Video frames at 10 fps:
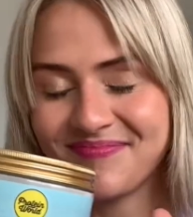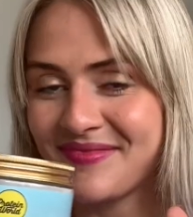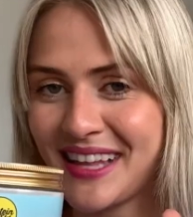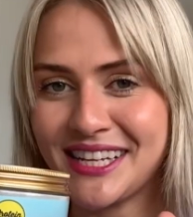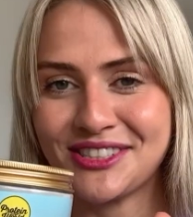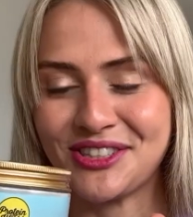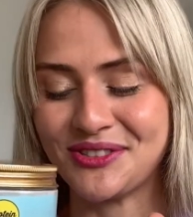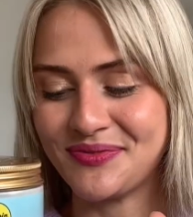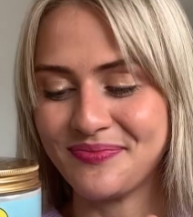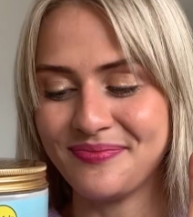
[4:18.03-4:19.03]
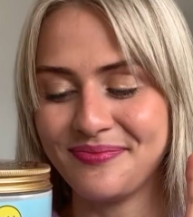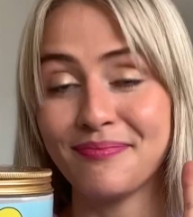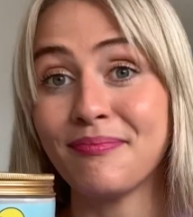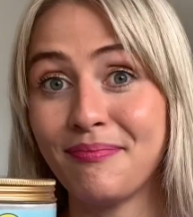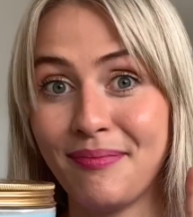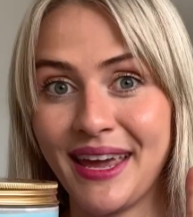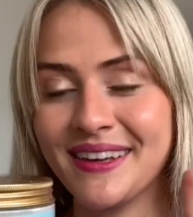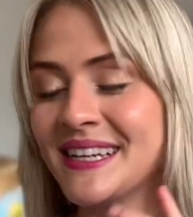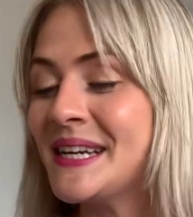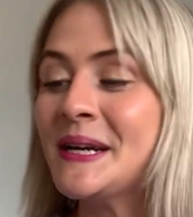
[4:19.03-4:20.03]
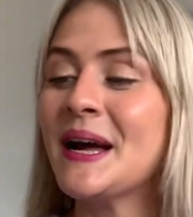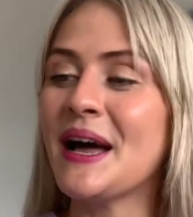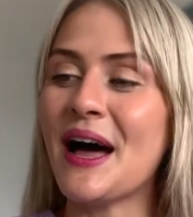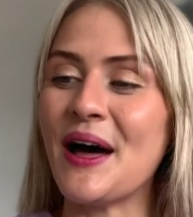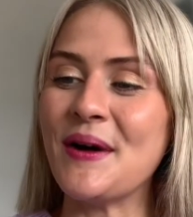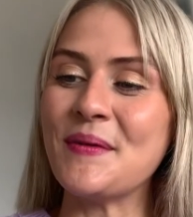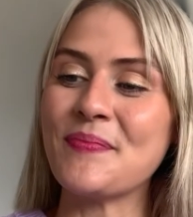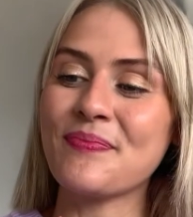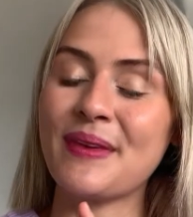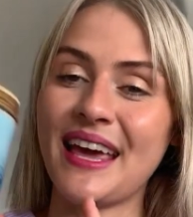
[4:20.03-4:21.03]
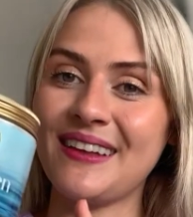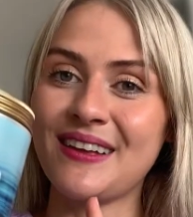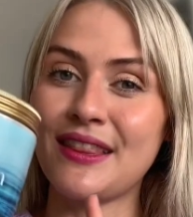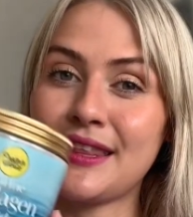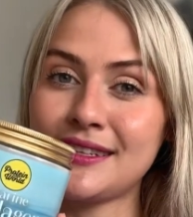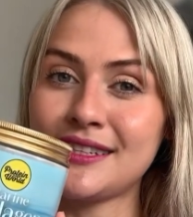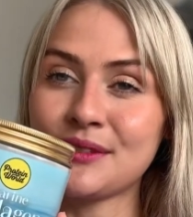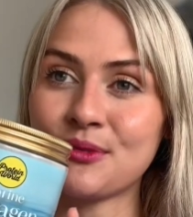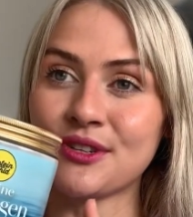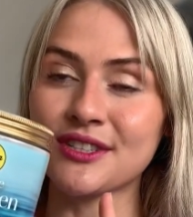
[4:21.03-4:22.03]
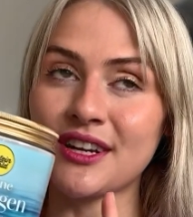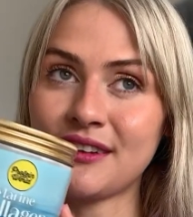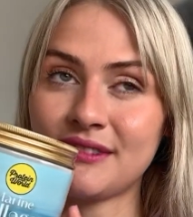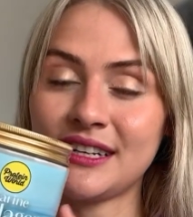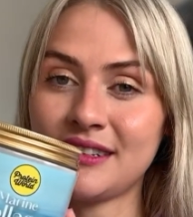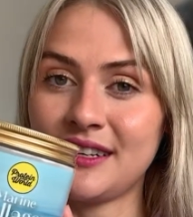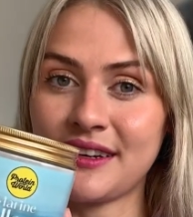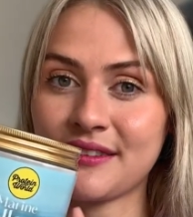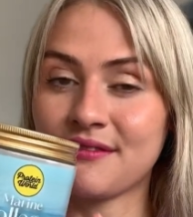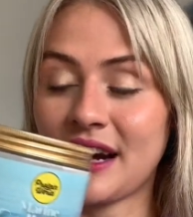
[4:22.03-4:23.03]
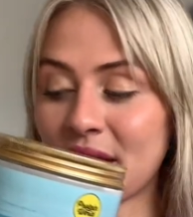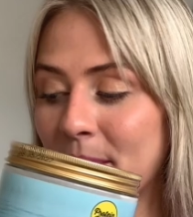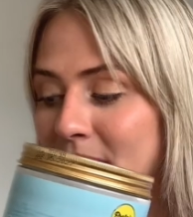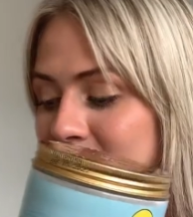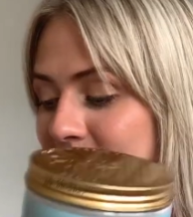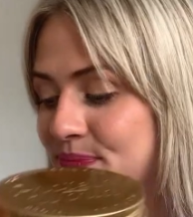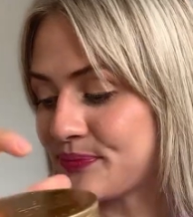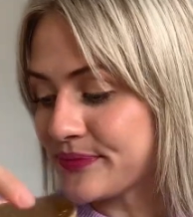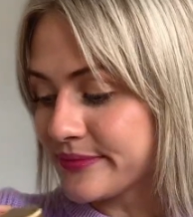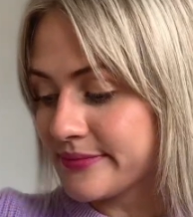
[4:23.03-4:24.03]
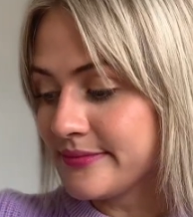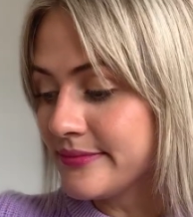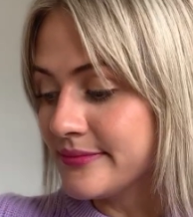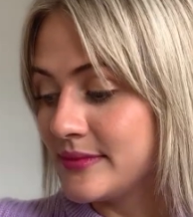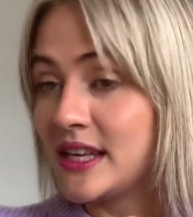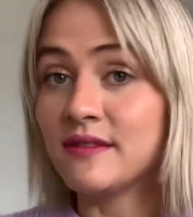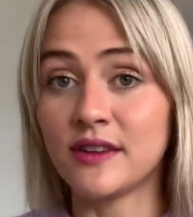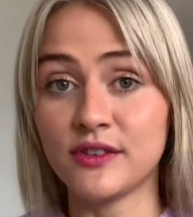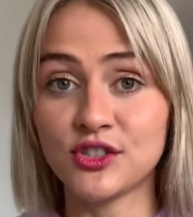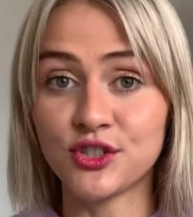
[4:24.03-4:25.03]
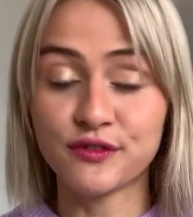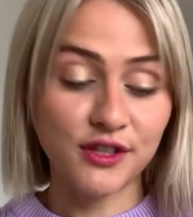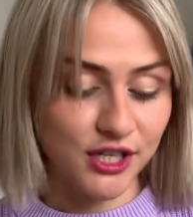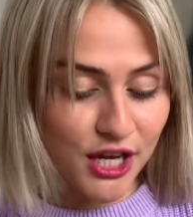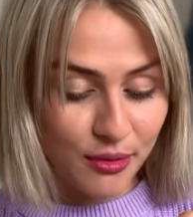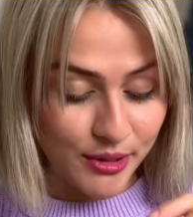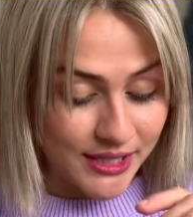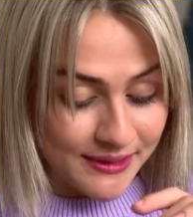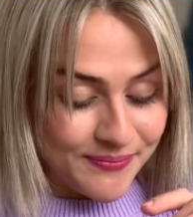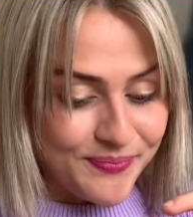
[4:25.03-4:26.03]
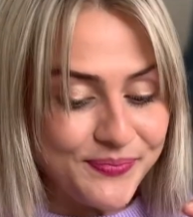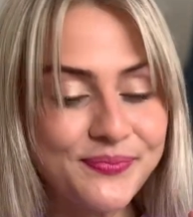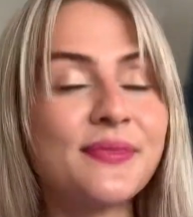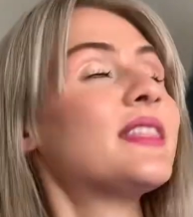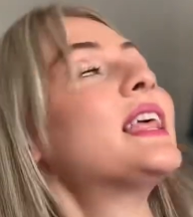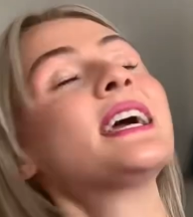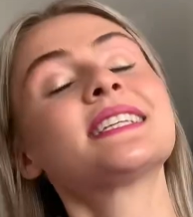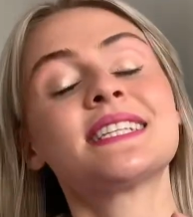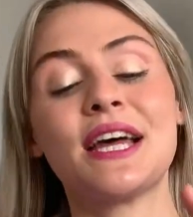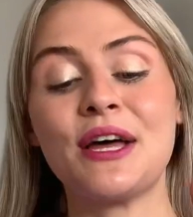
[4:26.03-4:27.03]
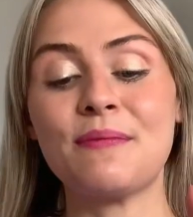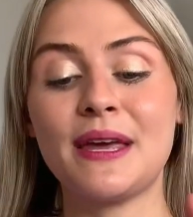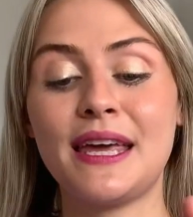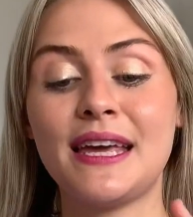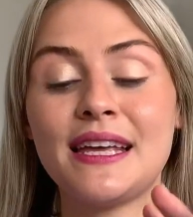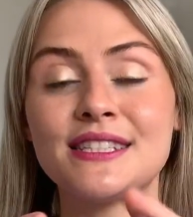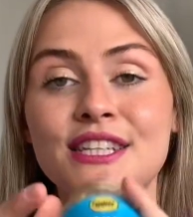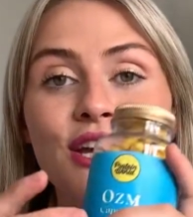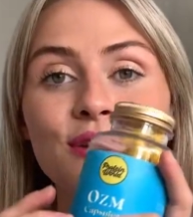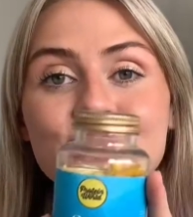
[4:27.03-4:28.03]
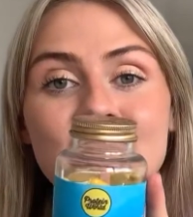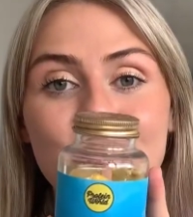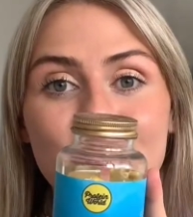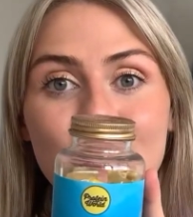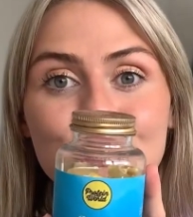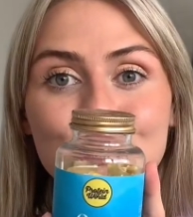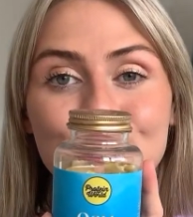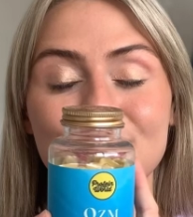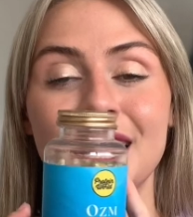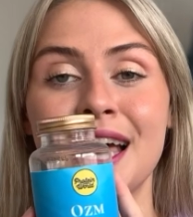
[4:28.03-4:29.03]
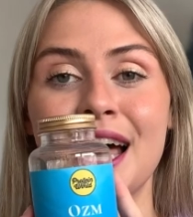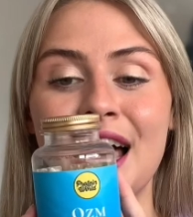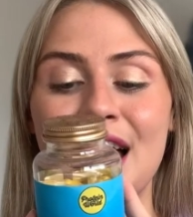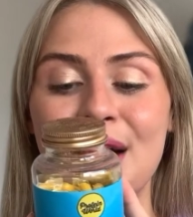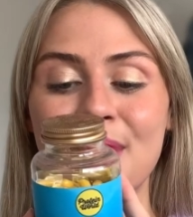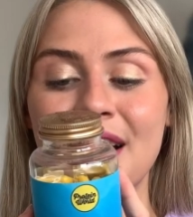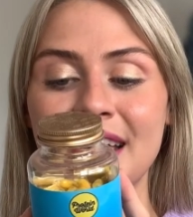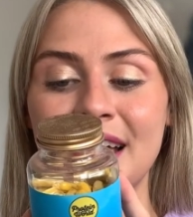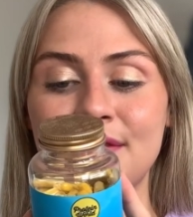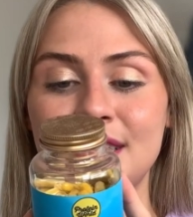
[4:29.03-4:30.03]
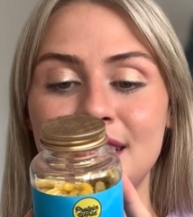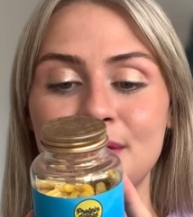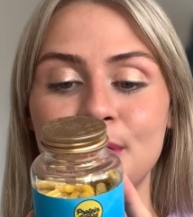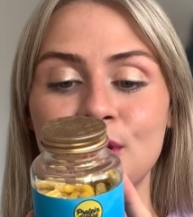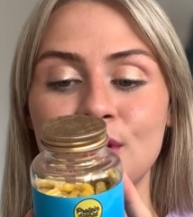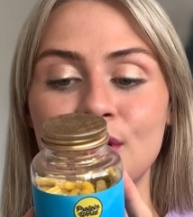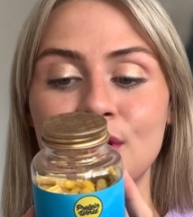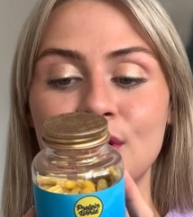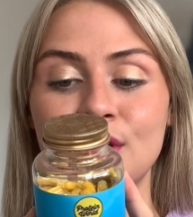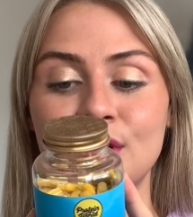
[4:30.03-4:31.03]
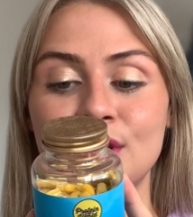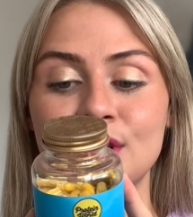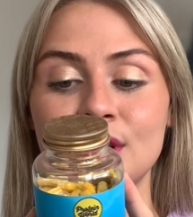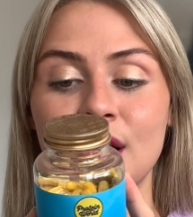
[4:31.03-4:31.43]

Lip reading: That's just me. But yeah, this is a product I really recommend, even if it's just for the tub. Next up is the OZM Capsules. I have these because